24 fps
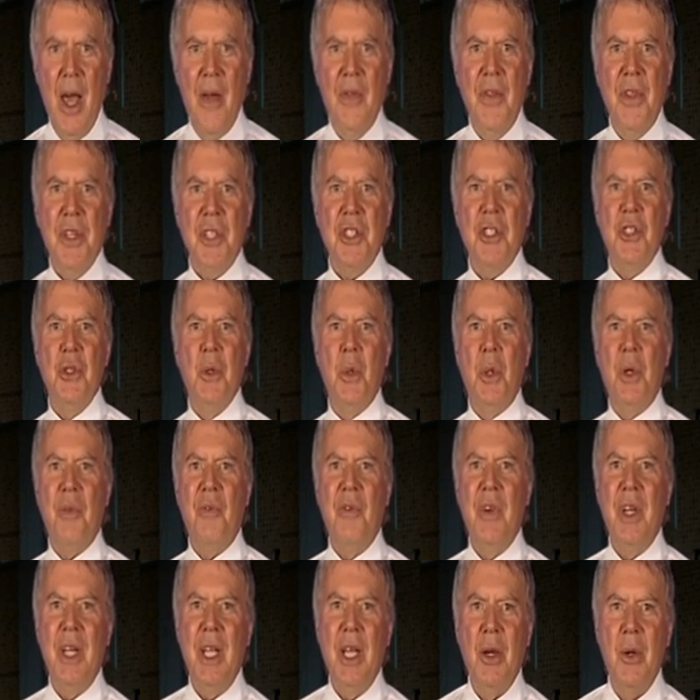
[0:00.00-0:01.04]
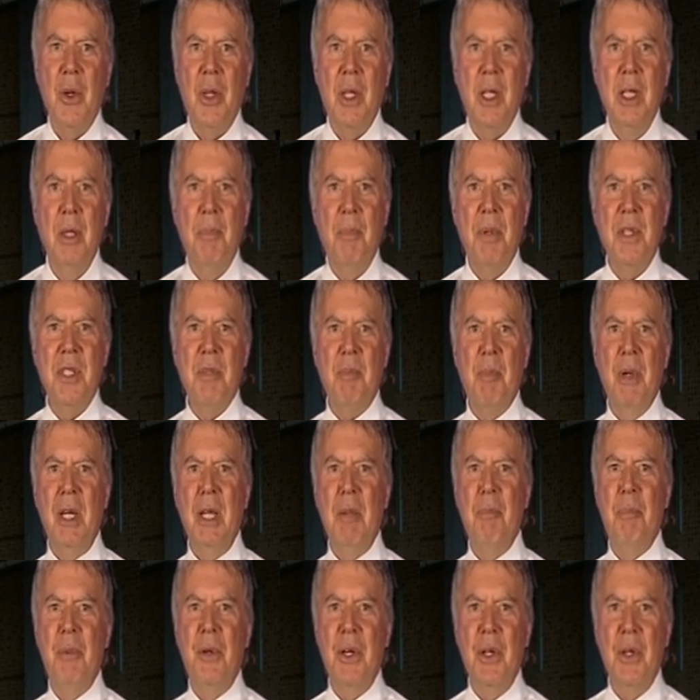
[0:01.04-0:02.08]
This short video clip has
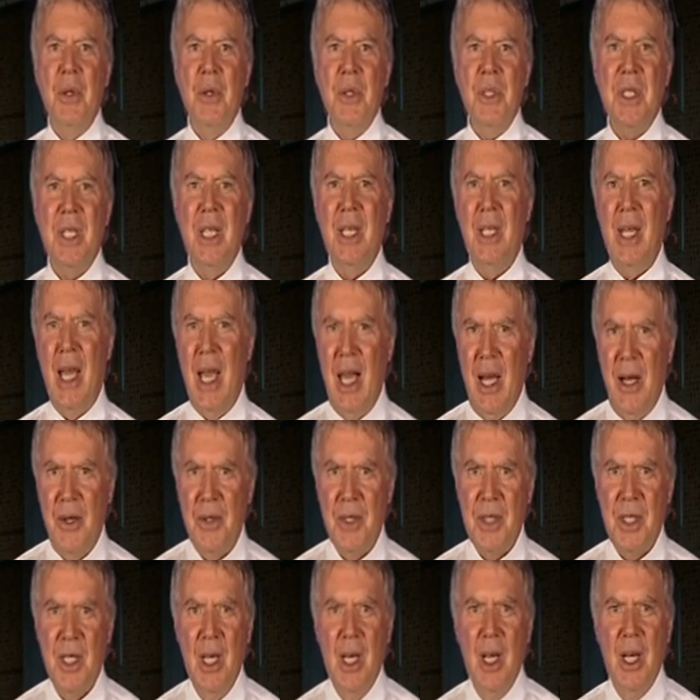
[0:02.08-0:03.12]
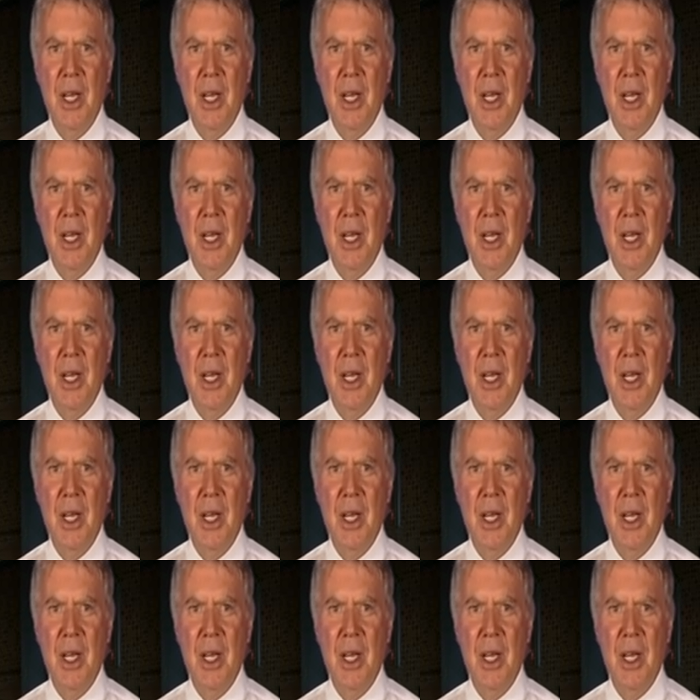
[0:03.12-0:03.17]
been produced in-house